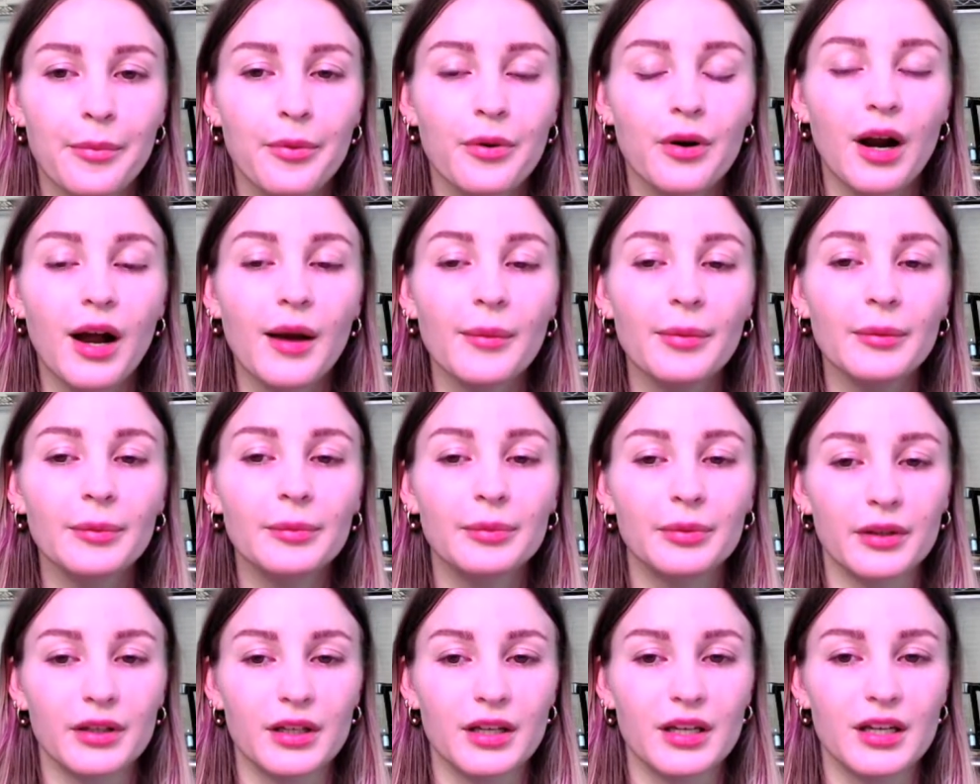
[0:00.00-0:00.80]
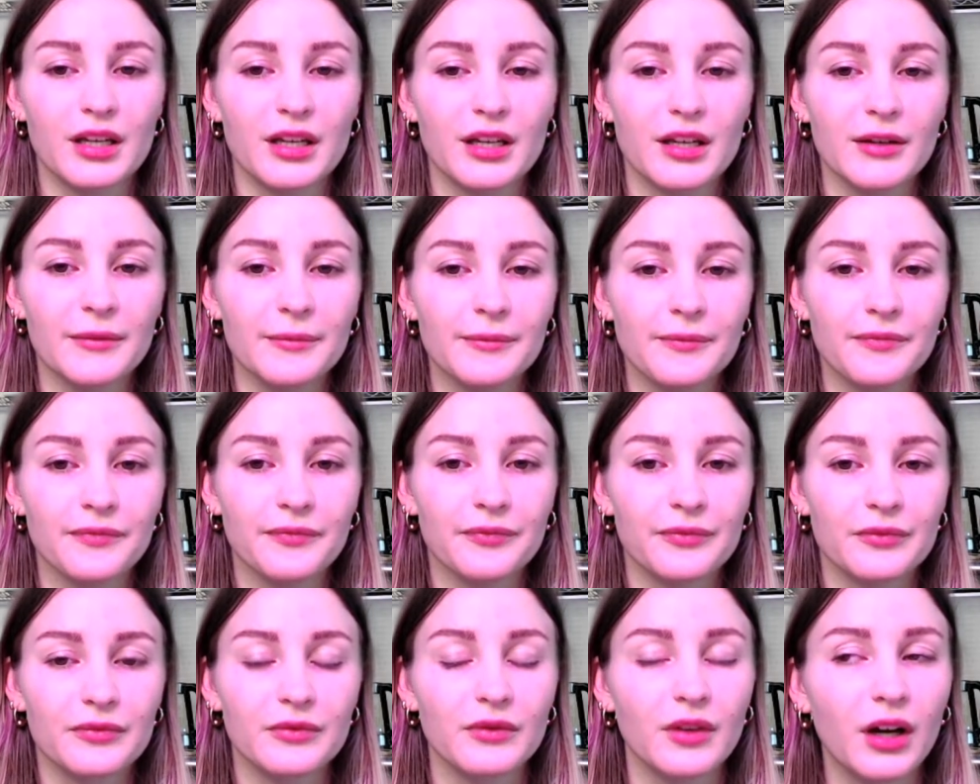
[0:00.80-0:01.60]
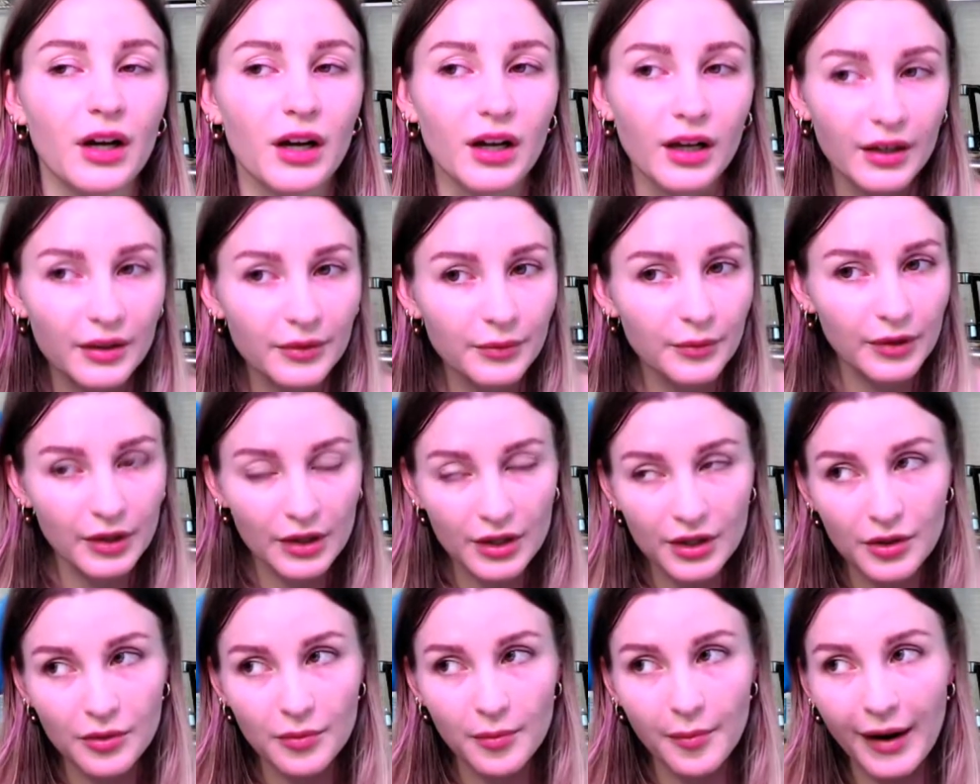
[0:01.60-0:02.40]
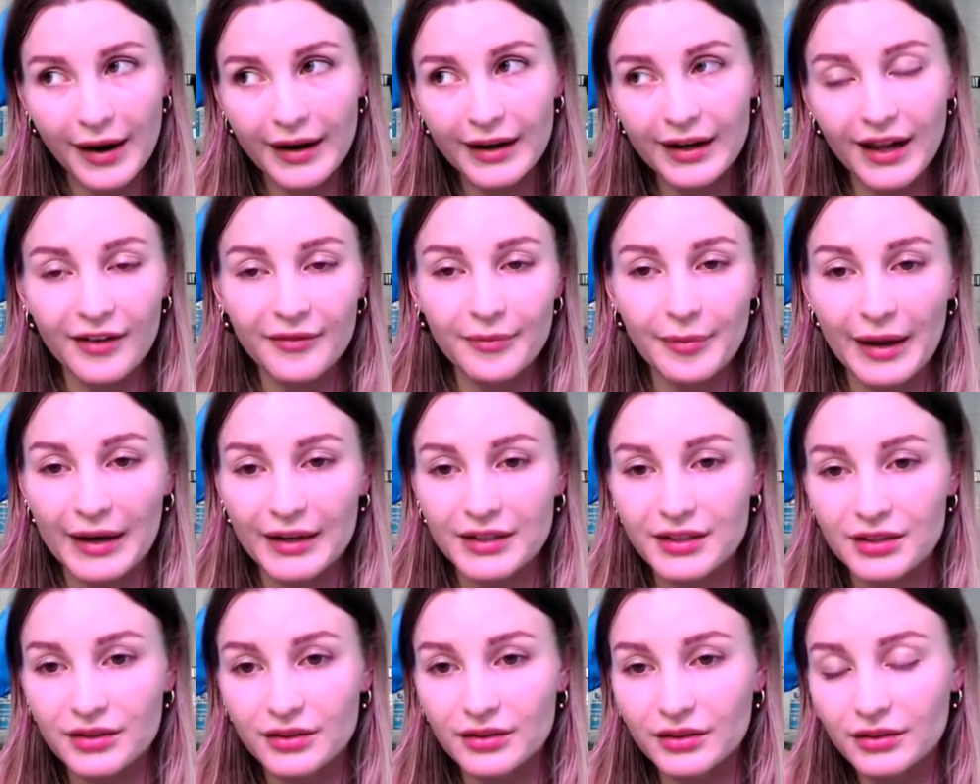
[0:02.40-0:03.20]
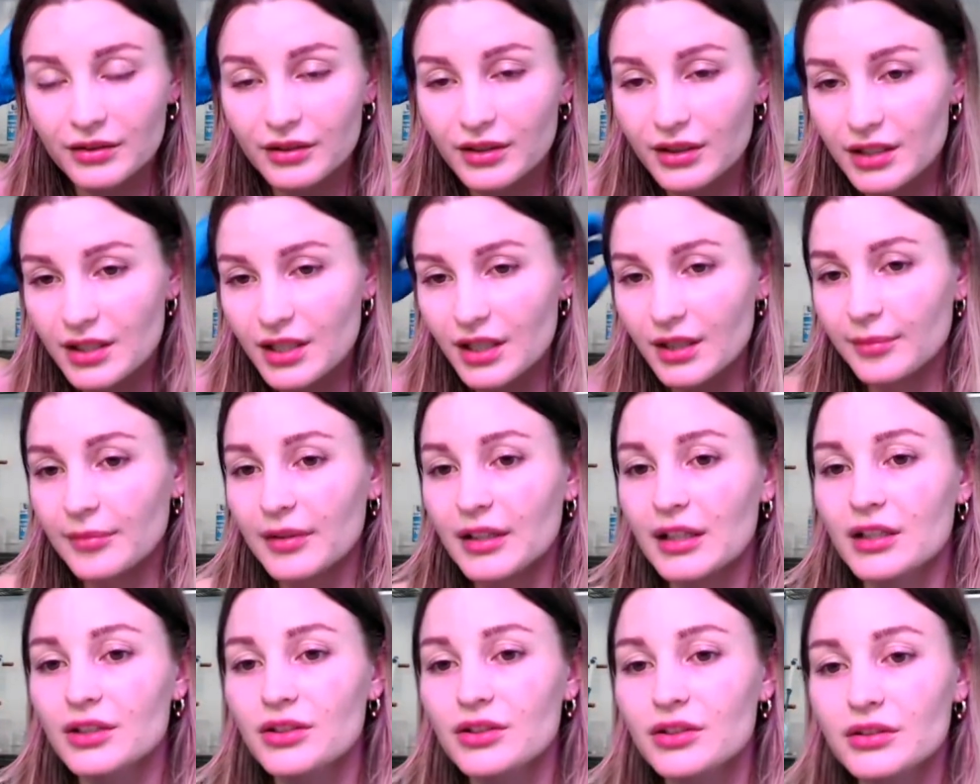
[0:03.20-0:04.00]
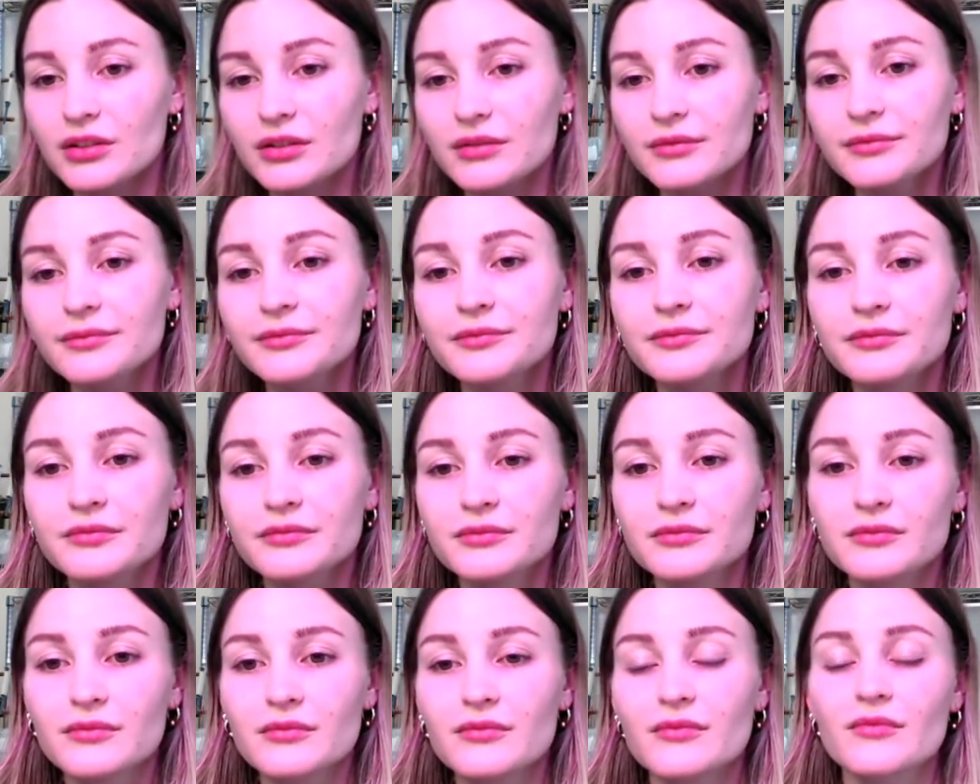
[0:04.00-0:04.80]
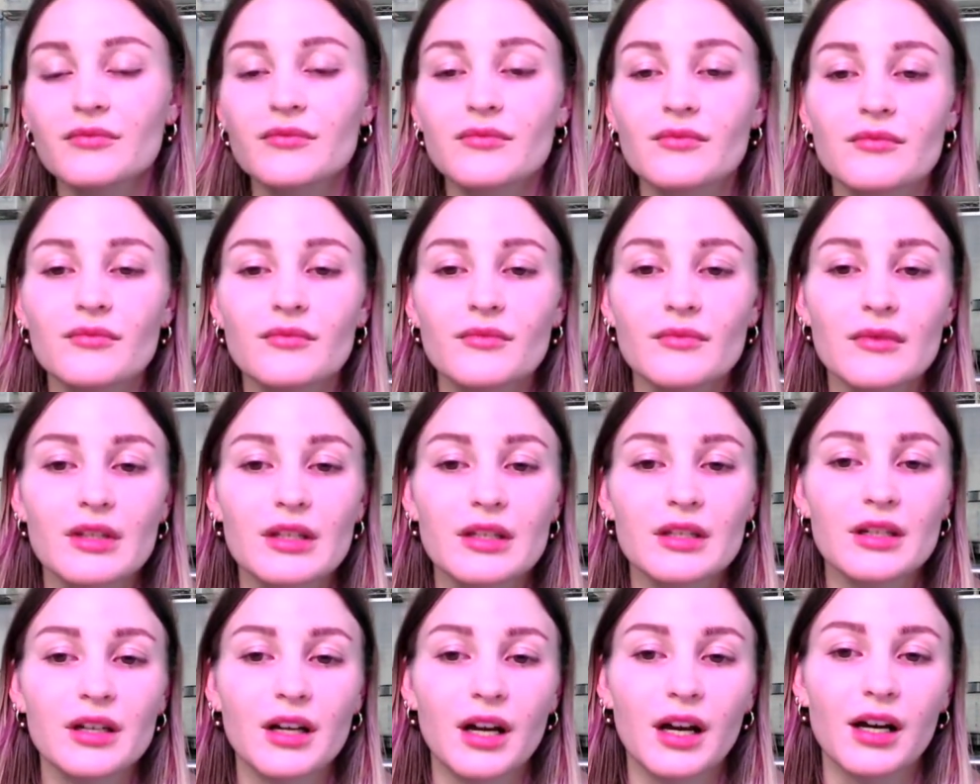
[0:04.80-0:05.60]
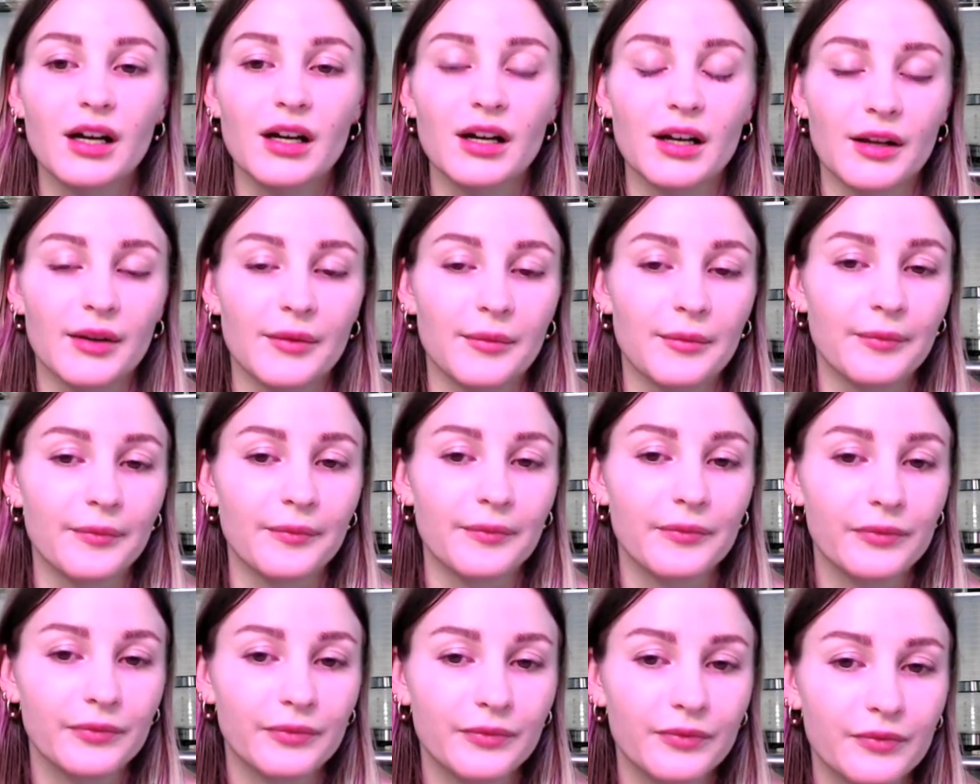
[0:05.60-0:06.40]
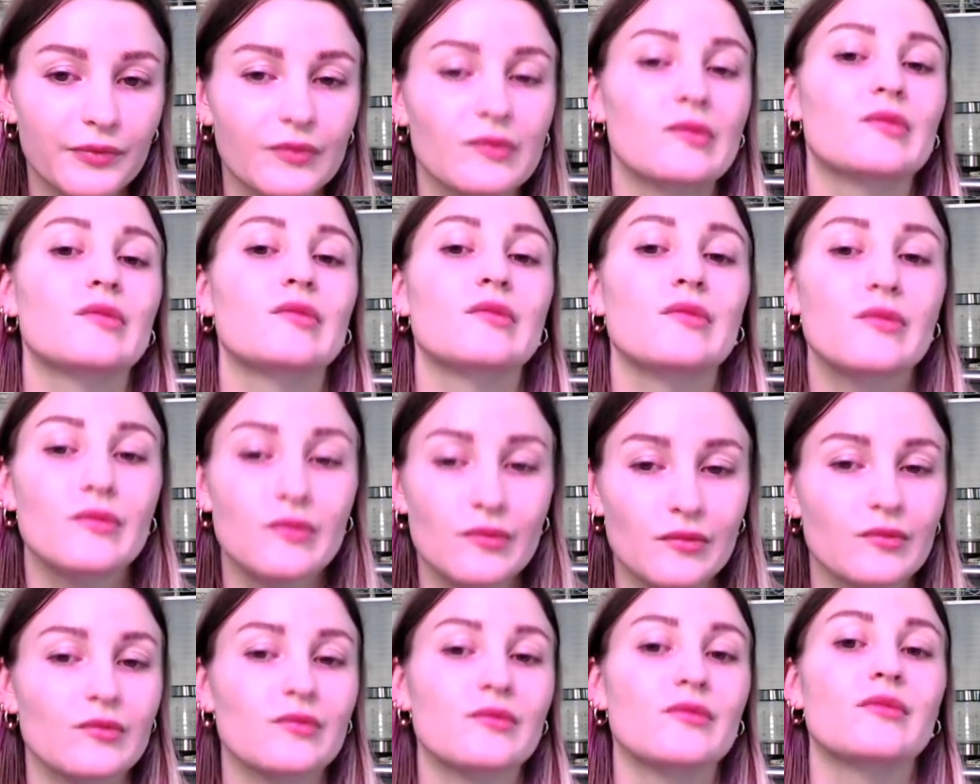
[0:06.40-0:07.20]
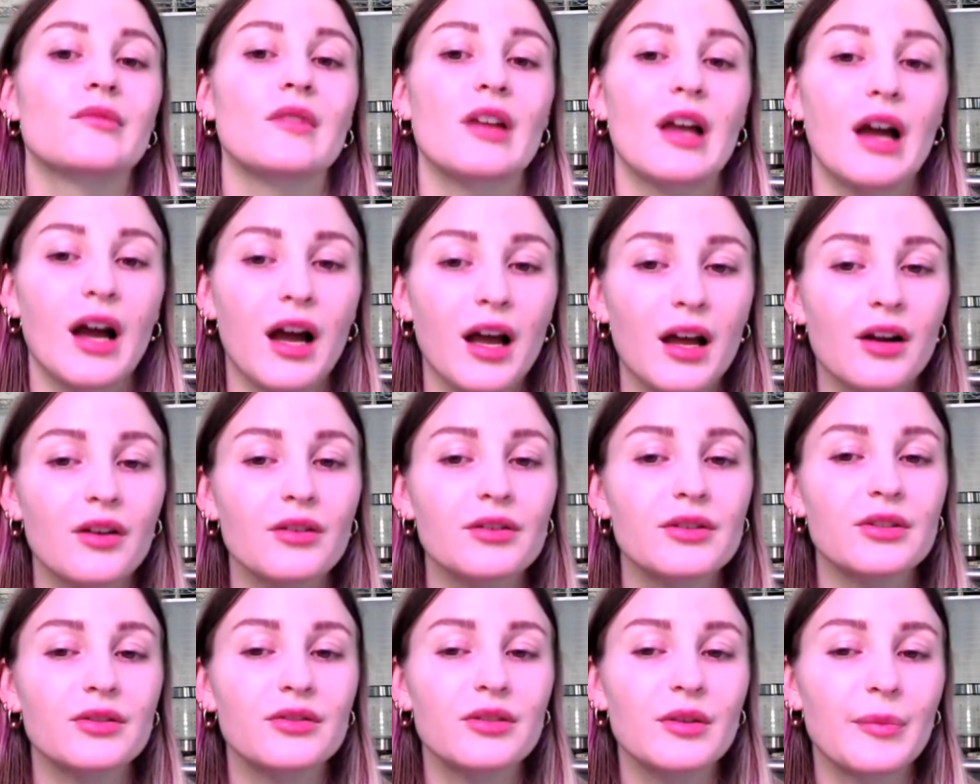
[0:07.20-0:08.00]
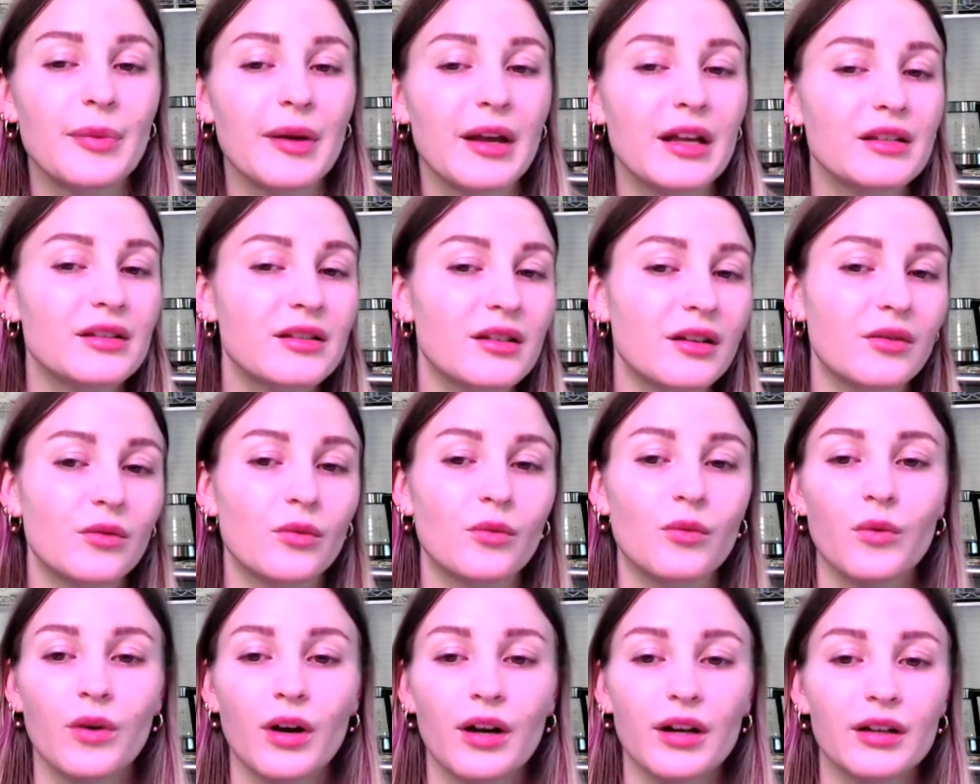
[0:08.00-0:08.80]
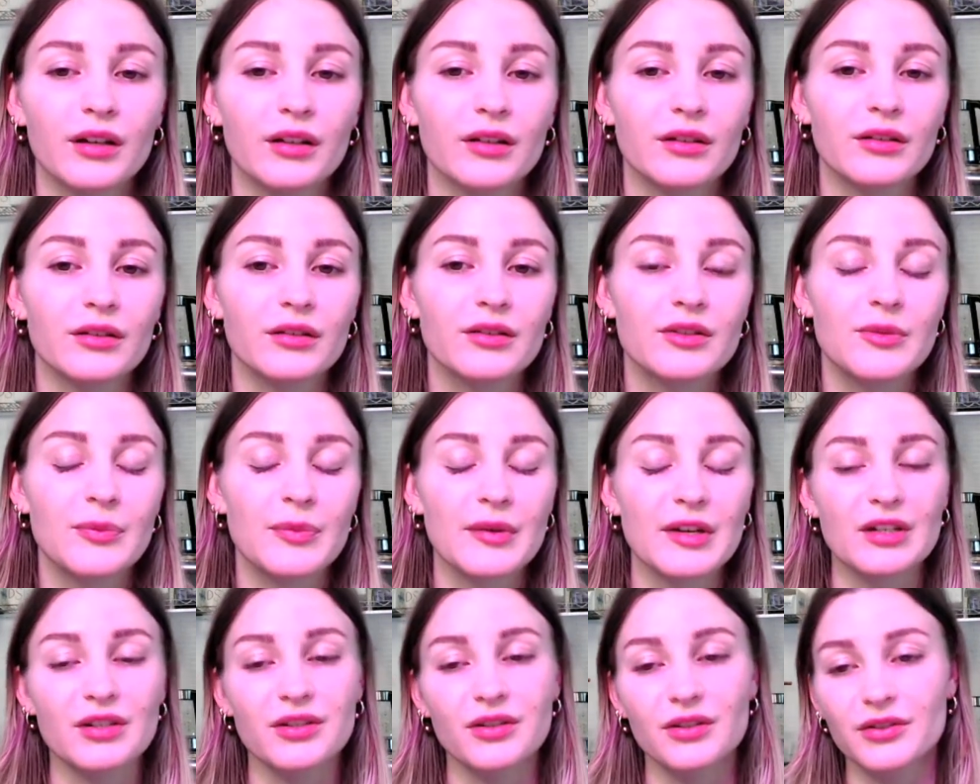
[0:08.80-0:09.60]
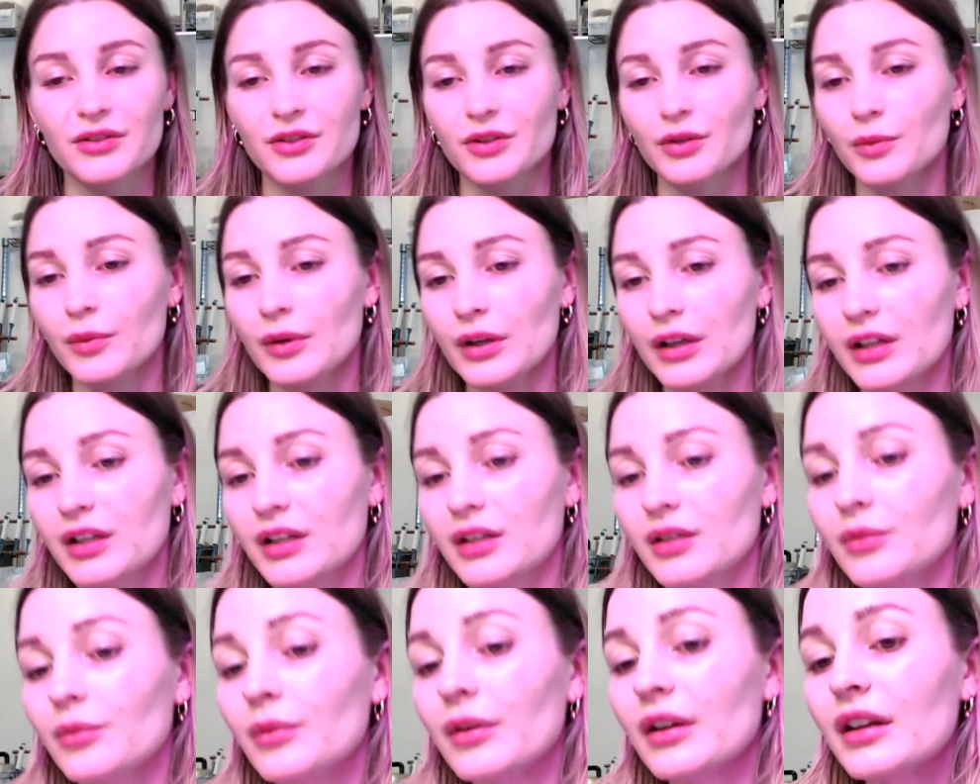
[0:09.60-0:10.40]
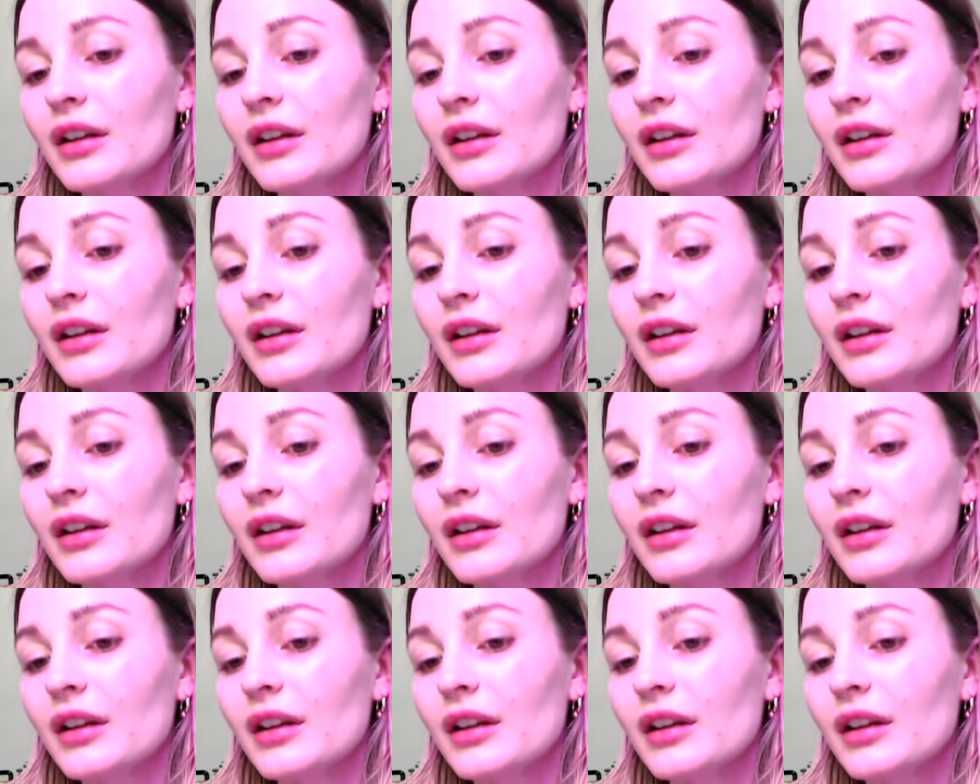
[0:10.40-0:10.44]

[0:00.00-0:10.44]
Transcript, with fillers: Probably lawn. You might have bacterial contamination. Um, it also depends on what species you're working